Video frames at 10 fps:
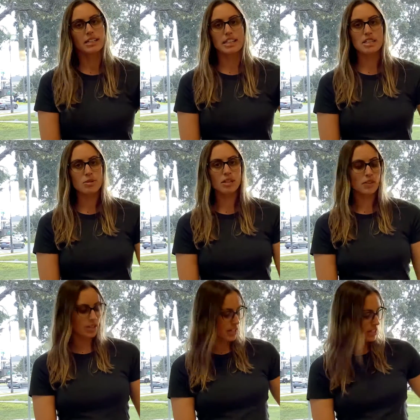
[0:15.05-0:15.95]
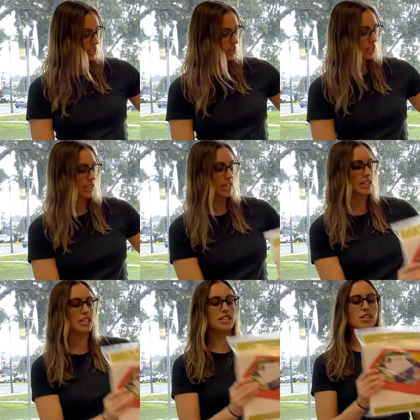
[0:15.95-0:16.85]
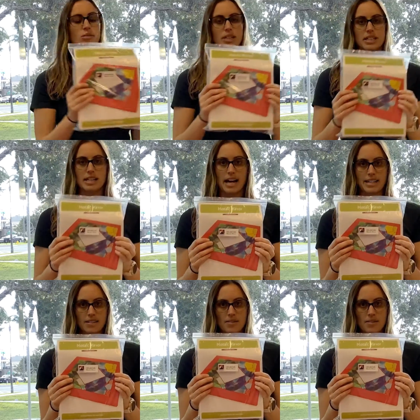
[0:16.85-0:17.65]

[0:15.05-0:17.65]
Each one of your kits looks like this on one side,